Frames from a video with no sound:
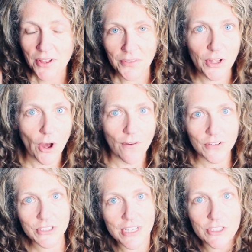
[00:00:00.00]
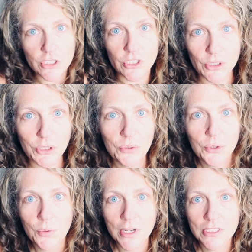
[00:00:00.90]
the conversation is too
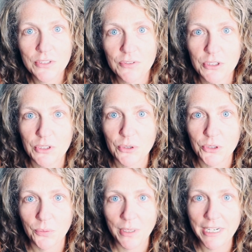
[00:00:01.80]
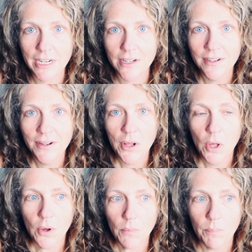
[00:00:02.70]
nuanced for social media,
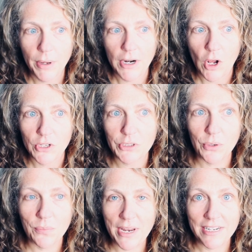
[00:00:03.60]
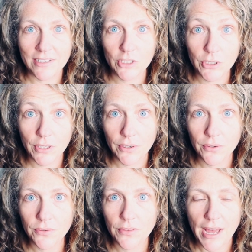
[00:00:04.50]
but also made it
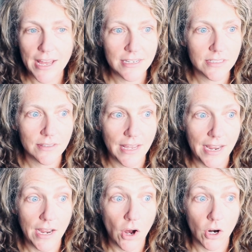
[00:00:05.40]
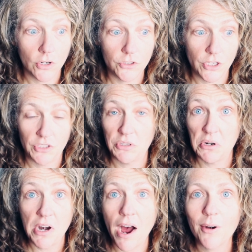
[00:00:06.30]
clear that they are just
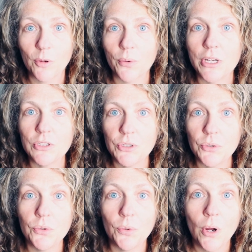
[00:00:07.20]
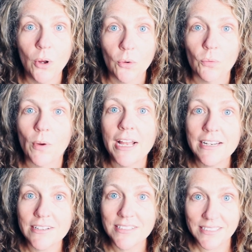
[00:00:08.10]
not going to write
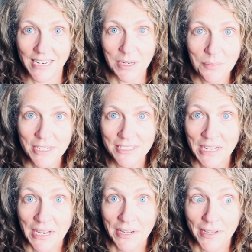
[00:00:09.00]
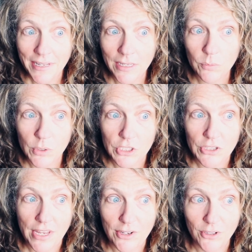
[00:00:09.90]
a statement in which
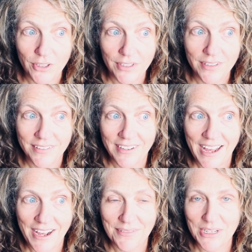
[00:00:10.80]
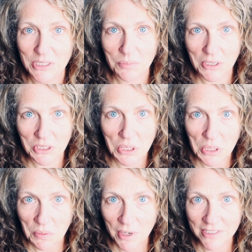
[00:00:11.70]
they could have as much
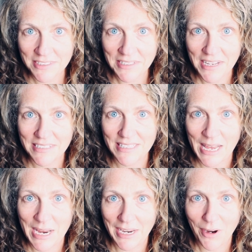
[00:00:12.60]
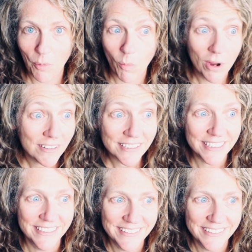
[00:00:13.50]
nuance as they want.